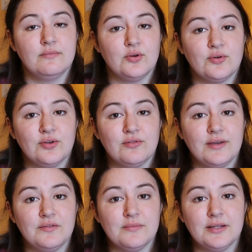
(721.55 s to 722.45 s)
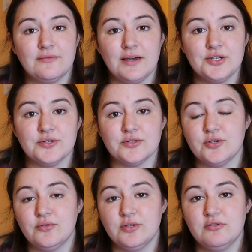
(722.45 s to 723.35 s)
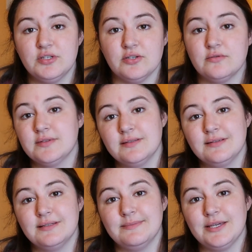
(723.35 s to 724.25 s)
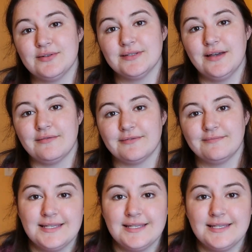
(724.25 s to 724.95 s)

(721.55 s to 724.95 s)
who are your favorite manufacturers? Who do you use to make your stuff?